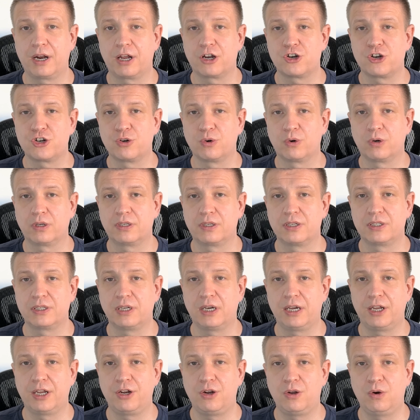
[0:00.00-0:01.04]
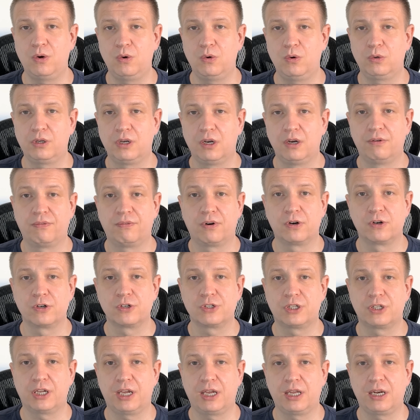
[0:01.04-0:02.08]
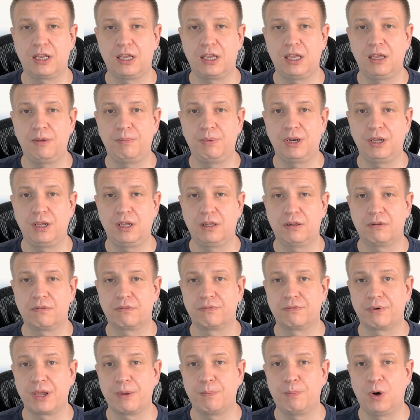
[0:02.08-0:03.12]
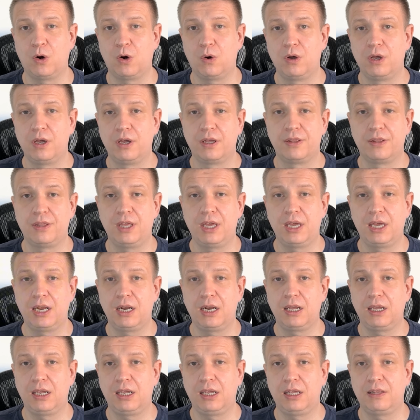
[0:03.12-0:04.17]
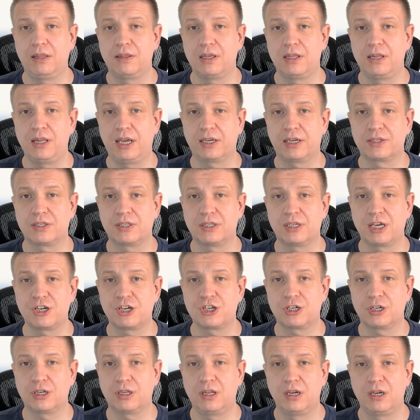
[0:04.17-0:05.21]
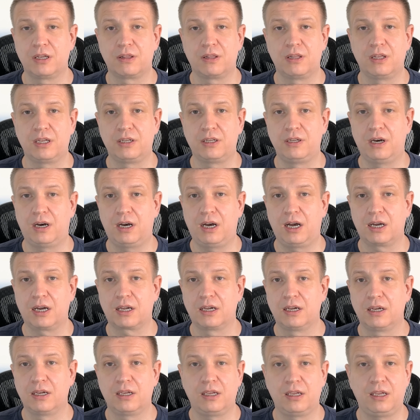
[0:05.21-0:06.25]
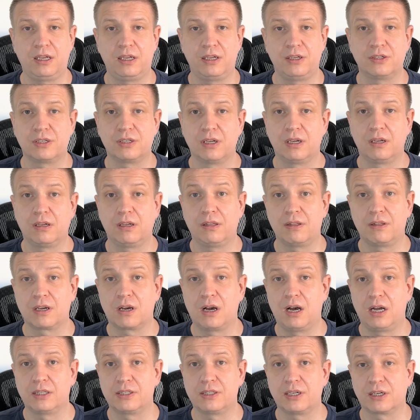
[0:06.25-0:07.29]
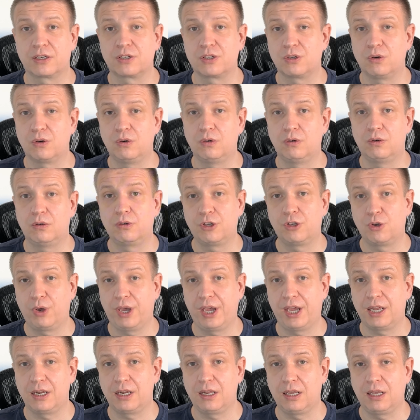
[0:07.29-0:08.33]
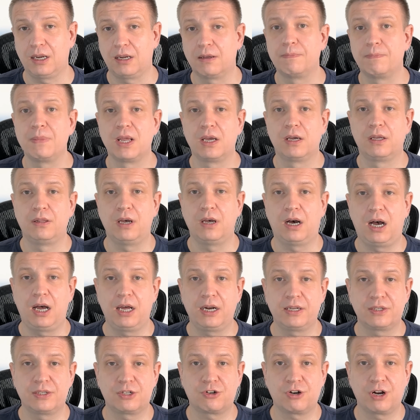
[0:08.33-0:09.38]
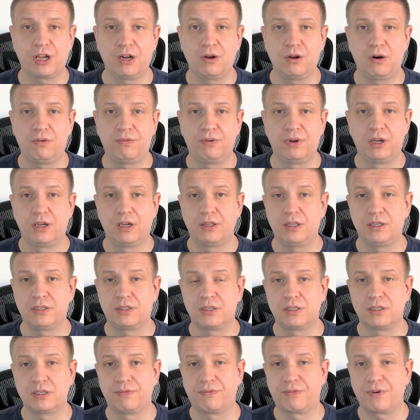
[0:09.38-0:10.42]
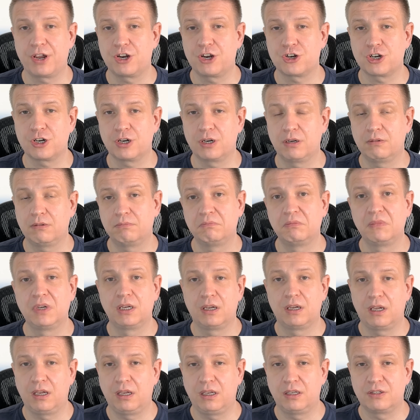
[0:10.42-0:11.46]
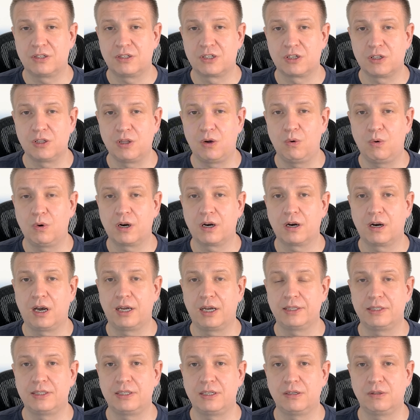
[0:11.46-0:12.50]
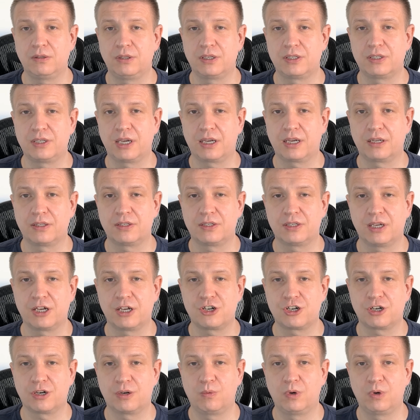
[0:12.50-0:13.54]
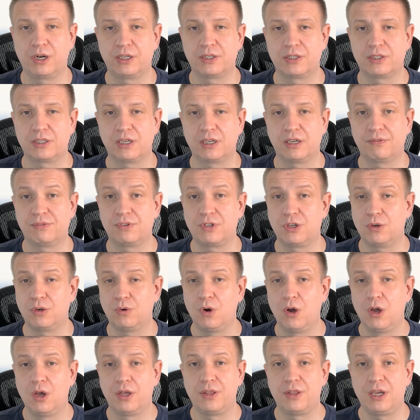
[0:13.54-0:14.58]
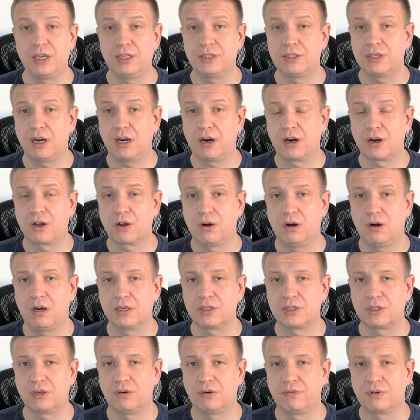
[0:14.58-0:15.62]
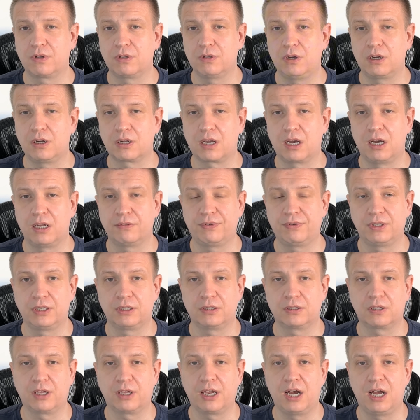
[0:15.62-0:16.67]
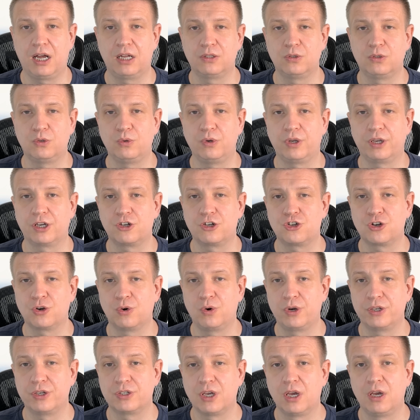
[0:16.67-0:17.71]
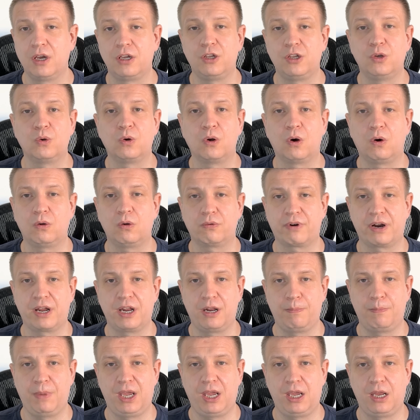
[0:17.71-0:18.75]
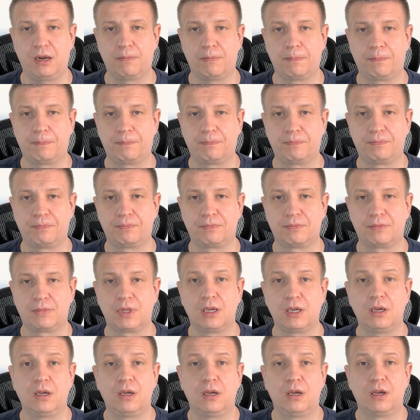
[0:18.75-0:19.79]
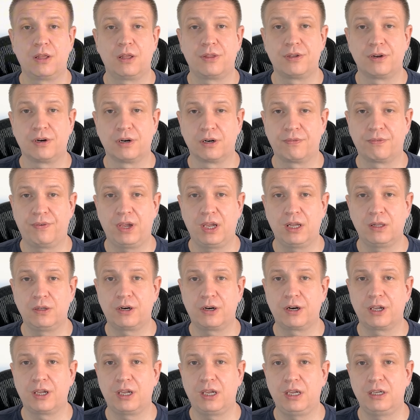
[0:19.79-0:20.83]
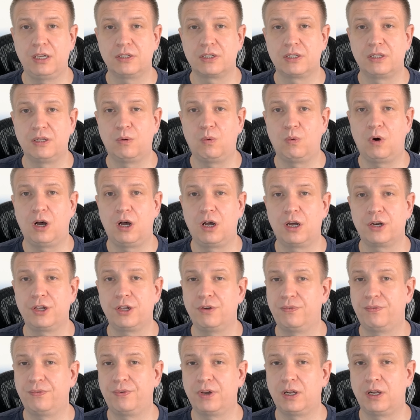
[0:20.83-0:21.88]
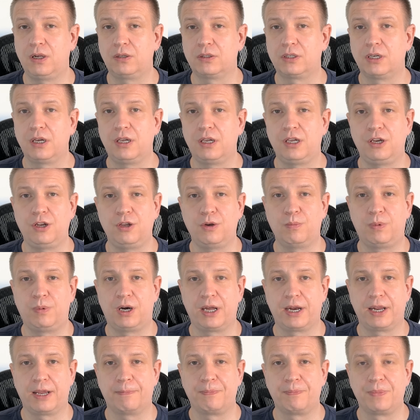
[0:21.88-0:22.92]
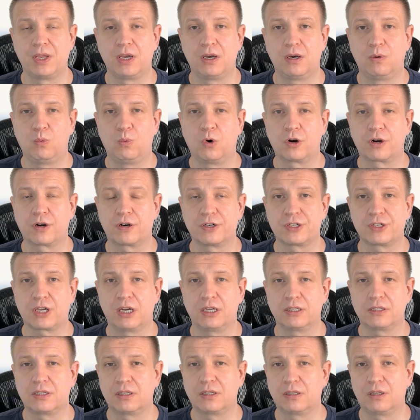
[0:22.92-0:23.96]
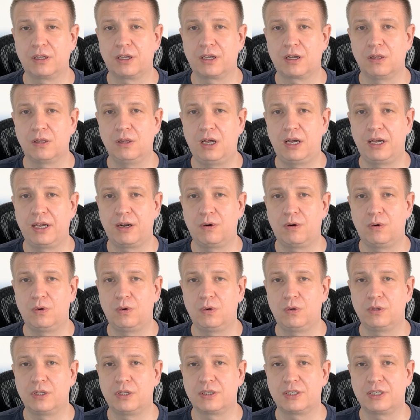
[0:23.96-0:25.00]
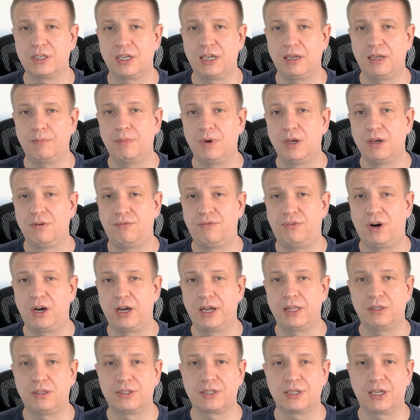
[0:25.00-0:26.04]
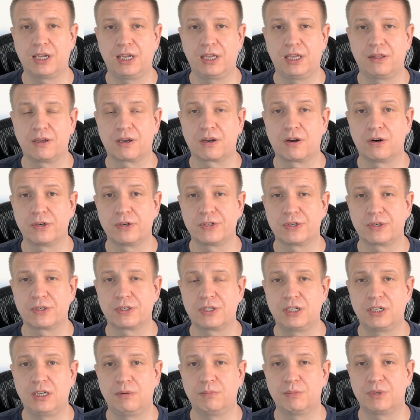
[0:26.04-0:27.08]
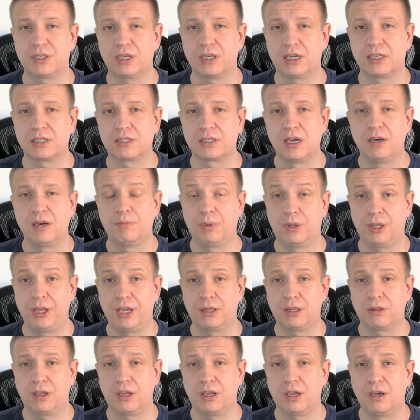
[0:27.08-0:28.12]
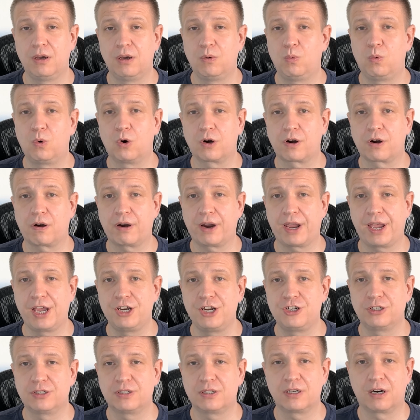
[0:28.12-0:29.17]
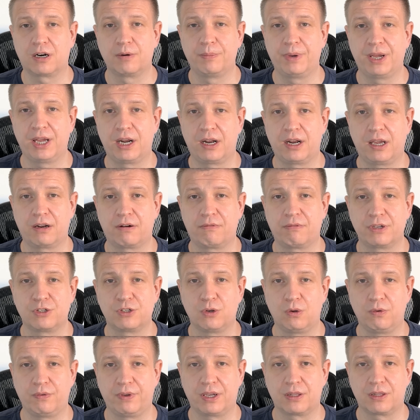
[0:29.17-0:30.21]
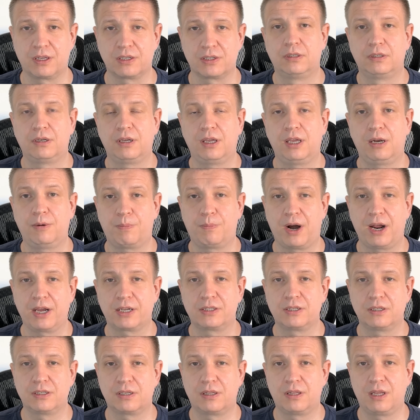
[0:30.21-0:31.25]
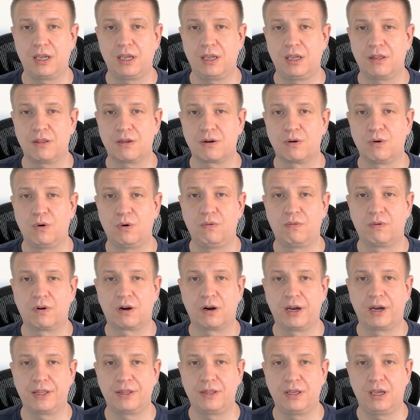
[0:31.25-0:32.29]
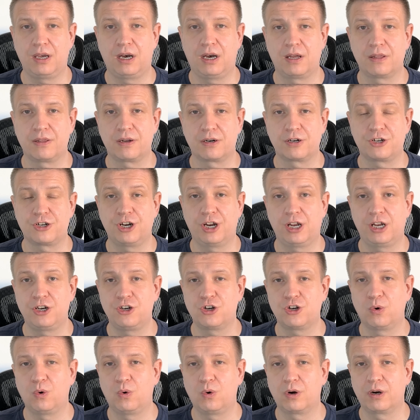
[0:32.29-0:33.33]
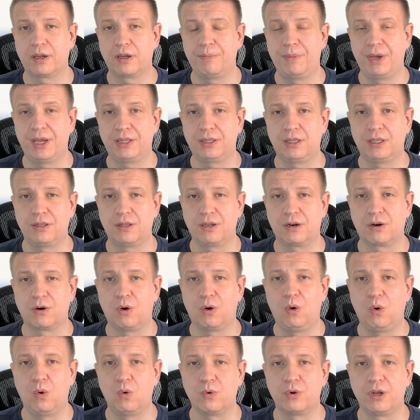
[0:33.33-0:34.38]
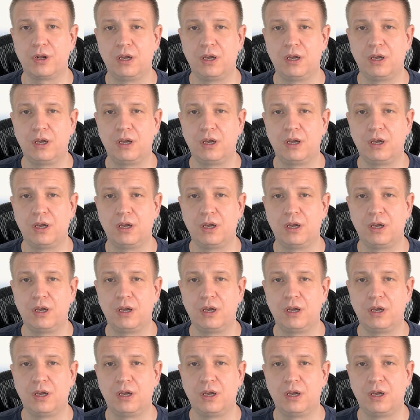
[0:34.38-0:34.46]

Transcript: a short design note first and keep it in a repo. Then, in the next session, the doc is the context you hand in. The honest trade-off, this is a friction. It's slower until the second session when it saves you the entire cost of Claude confidently undoing a choice you'd already made. Third failure is the one you felt in your body. Workers constantly collide on the same files, and the Cursor team says plainly, worker agents are bad at resolving this. In practice, they either override the other change or abandon their own.